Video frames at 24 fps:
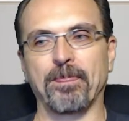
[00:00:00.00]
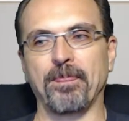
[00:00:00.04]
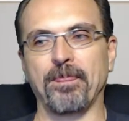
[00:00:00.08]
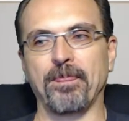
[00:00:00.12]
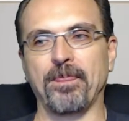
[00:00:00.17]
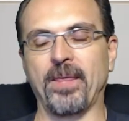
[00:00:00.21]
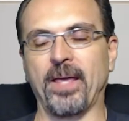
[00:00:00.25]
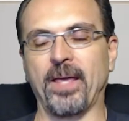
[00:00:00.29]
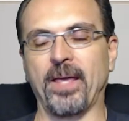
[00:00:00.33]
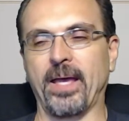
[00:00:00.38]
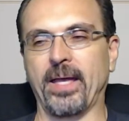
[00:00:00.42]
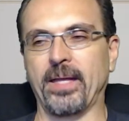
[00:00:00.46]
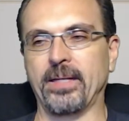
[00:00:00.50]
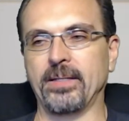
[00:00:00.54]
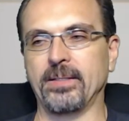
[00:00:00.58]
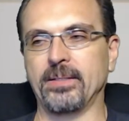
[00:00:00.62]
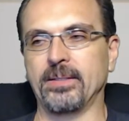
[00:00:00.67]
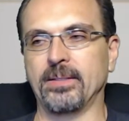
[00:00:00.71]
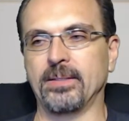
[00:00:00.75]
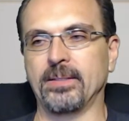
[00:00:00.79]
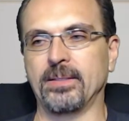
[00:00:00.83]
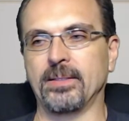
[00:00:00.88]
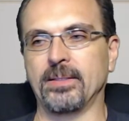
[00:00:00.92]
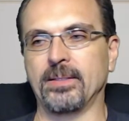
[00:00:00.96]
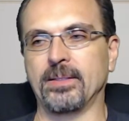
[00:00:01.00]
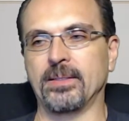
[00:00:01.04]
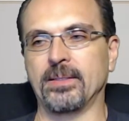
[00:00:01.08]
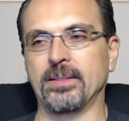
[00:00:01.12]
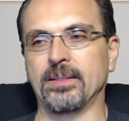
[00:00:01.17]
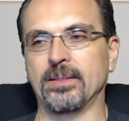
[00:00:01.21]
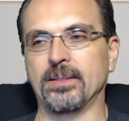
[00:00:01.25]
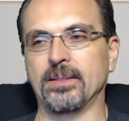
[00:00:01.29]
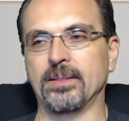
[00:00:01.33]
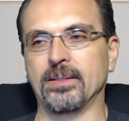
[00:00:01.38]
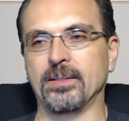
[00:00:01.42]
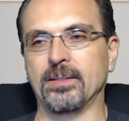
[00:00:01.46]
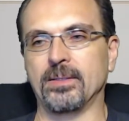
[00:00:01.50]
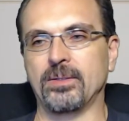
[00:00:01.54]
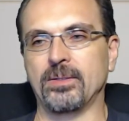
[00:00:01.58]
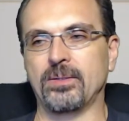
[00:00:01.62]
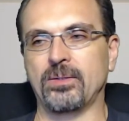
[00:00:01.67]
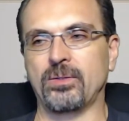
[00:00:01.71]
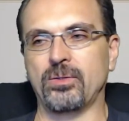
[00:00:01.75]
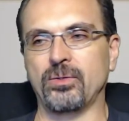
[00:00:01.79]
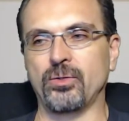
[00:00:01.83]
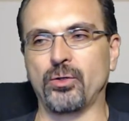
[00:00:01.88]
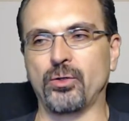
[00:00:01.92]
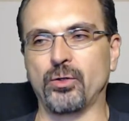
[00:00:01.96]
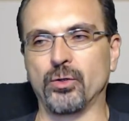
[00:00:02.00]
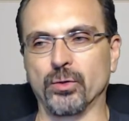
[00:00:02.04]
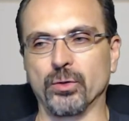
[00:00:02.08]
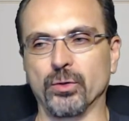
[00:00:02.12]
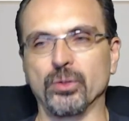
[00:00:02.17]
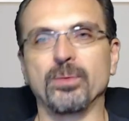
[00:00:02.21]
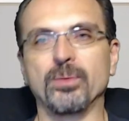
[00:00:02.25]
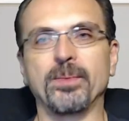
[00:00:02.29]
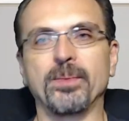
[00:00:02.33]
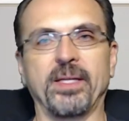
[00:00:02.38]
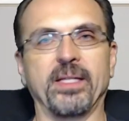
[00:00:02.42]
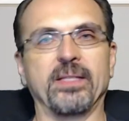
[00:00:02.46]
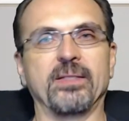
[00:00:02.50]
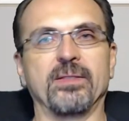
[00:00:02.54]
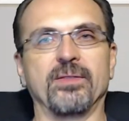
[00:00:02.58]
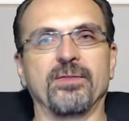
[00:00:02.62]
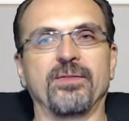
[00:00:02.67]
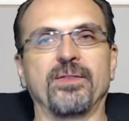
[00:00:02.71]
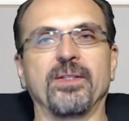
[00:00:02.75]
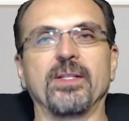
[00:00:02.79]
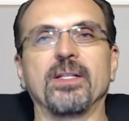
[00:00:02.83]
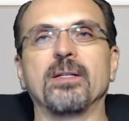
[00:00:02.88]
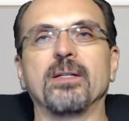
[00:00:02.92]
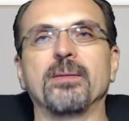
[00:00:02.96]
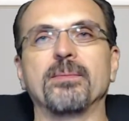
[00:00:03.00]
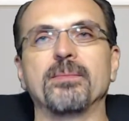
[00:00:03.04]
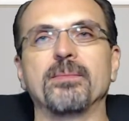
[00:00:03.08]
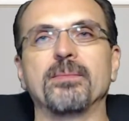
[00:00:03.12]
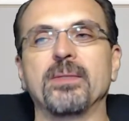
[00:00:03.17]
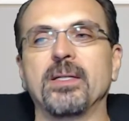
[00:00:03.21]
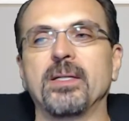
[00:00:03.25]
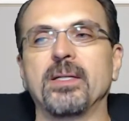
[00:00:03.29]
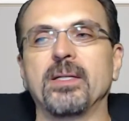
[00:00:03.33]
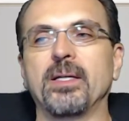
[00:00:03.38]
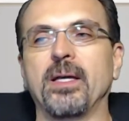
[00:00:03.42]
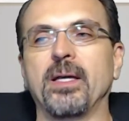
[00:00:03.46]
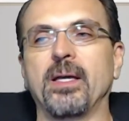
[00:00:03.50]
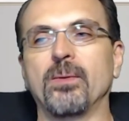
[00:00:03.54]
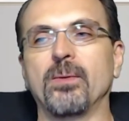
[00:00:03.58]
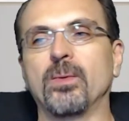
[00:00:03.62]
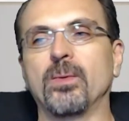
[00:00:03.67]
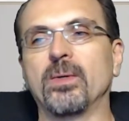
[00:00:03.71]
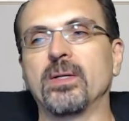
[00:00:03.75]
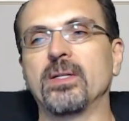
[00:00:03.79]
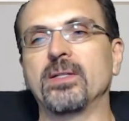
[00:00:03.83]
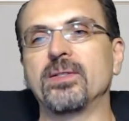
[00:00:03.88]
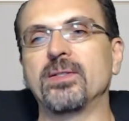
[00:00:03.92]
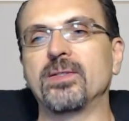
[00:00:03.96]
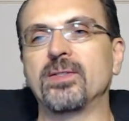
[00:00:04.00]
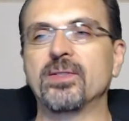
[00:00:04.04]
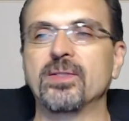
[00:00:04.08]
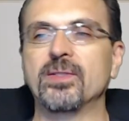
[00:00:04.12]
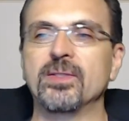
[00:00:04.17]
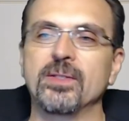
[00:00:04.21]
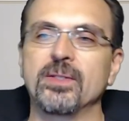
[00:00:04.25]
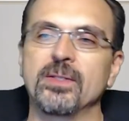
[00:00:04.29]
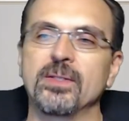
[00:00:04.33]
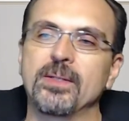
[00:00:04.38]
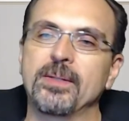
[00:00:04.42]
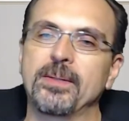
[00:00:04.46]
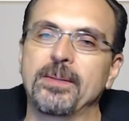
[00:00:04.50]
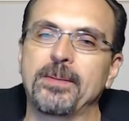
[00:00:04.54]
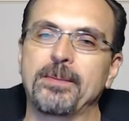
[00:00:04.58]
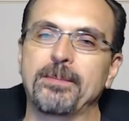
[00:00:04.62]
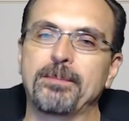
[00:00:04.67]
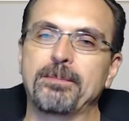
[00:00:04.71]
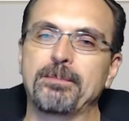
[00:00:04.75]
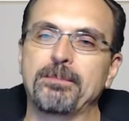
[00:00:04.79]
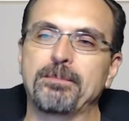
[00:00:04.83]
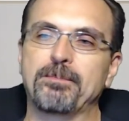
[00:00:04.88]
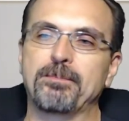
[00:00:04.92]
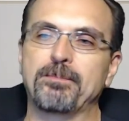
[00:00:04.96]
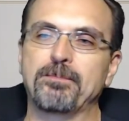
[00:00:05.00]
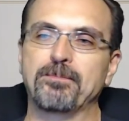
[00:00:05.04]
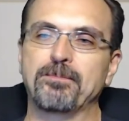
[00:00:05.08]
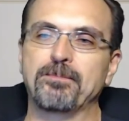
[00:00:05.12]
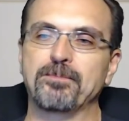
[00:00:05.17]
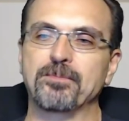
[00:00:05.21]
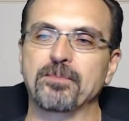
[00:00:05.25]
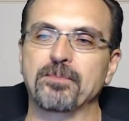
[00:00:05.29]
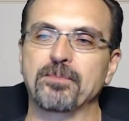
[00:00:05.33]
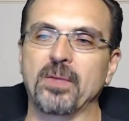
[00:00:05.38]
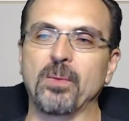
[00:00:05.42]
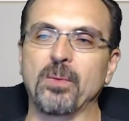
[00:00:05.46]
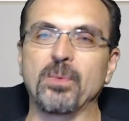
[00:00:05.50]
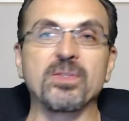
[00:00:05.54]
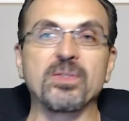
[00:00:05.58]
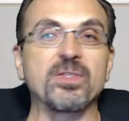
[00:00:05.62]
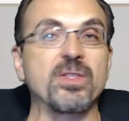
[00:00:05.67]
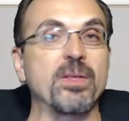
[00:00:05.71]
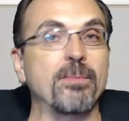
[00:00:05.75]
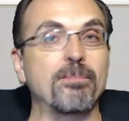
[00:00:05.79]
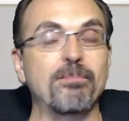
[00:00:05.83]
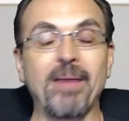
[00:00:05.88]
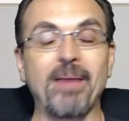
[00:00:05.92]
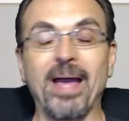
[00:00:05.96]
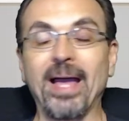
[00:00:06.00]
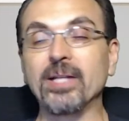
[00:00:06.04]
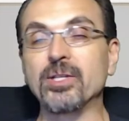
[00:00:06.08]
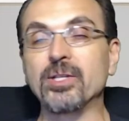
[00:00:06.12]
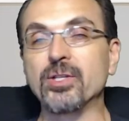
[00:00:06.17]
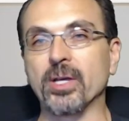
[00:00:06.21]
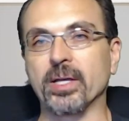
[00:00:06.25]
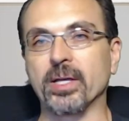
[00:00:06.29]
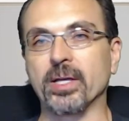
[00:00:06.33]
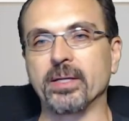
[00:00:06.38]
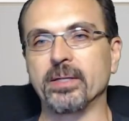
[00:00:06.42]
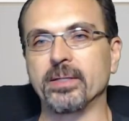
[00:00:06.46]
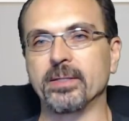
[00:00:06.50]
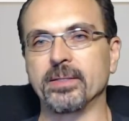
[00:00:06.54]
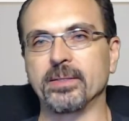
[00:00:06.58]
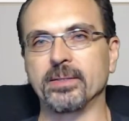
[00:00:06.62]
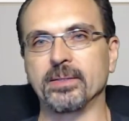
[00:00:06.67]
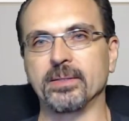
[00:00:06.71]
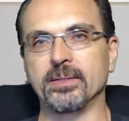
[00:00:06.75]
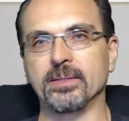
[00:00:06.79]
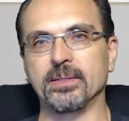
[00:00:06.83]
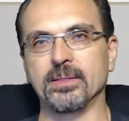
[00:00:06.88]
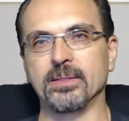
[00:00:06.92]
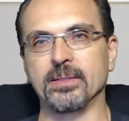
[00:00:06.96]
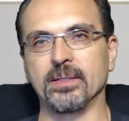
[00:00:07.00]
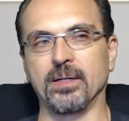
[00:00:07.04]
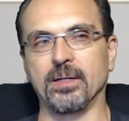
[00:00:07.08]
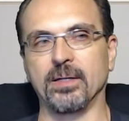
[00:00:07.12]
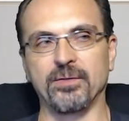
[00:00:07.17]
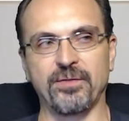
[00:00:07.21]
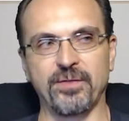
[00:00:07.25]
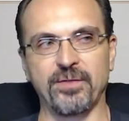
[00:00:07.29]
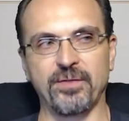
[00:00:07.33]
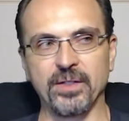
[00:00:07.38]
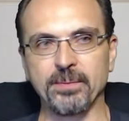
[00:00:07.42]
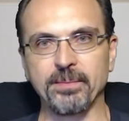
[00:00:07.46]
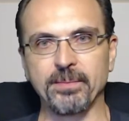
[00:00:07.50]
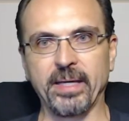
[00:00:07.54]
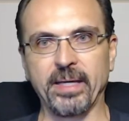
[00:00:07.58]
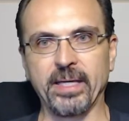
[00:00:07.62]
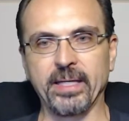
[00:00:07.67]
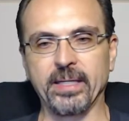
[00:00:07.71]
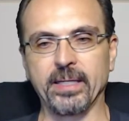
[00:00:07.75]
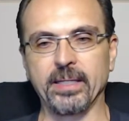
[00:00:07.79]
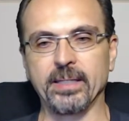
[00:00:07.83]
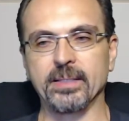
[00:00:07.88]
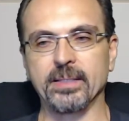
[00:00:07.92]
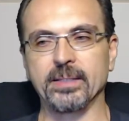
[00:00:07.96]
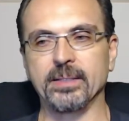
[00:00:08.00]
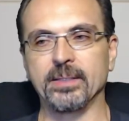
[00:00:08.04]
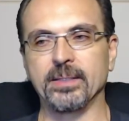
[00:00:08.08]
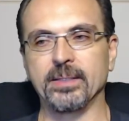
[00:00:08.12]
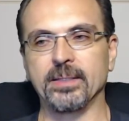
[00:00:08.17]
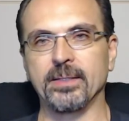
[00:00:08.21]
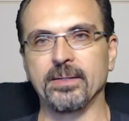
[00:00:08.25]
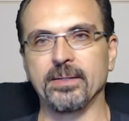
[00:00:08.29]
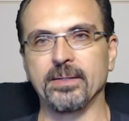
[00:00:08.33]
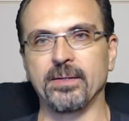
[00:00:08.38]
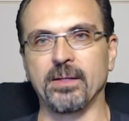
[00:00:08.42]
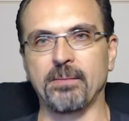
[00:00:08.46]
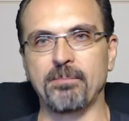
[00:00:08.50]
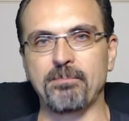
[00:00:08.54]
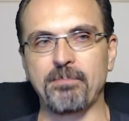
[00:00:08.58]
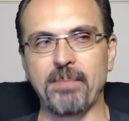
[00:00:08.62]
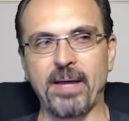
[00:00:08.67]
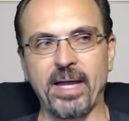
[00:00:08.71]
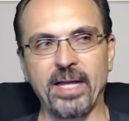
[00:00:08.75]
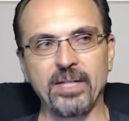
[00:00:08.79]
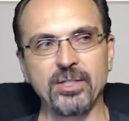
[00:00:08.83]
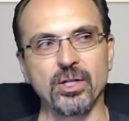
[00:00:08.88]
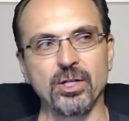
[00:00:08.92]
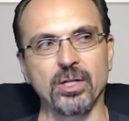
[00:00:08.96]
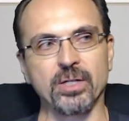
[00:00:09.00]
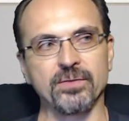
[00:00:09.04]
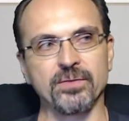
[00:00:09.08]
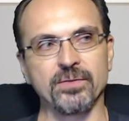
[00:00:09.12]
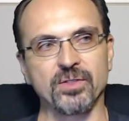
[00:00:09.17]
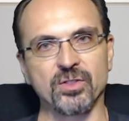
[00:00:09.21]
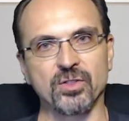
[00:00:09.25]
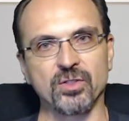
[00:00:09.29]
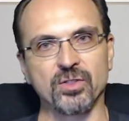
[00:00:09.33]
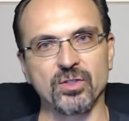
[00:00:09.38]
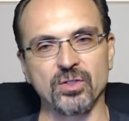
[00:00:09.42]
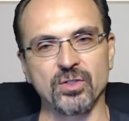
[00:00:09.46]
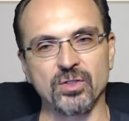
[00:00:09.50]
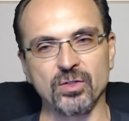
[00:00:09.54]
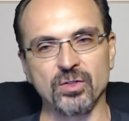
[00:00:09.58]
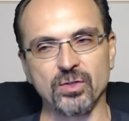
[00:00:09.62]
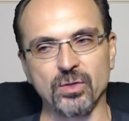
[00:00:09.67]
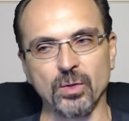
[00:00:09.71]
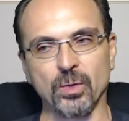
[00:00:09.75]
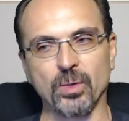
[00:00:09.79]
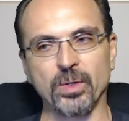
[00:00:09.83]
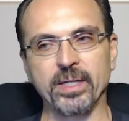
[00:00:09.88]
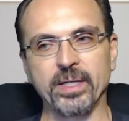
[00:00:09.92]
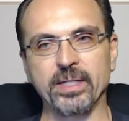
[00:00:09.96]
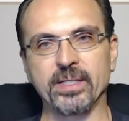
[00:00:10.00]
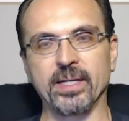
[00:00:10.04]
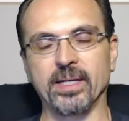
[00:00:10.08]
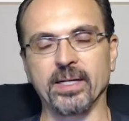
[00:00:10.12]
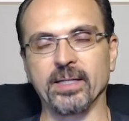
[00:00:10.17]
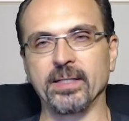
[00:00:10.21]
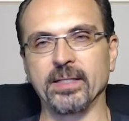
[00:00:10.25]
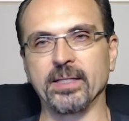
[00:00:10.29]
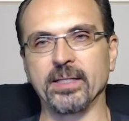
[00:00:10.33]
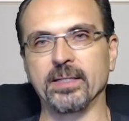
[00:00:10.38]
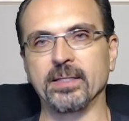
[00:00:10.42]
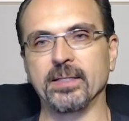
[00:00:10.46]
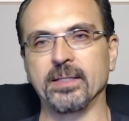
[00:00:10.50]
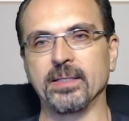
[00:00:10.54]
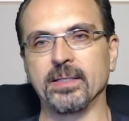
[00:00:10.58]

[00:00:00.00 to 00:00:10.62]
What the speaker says: that drew me into film. It was the magic of filmmaking, the magic of storytelling